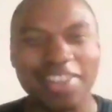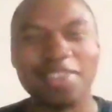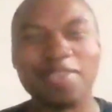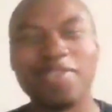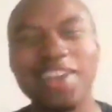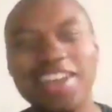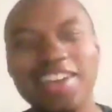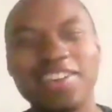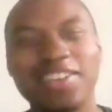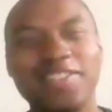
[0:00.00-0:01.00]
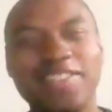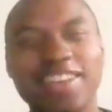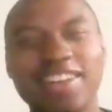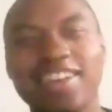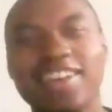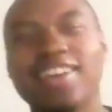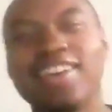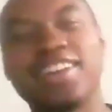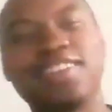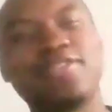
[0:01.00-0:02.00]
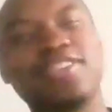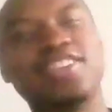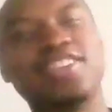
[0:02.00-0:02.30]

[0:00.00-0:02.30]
You feels me? And if you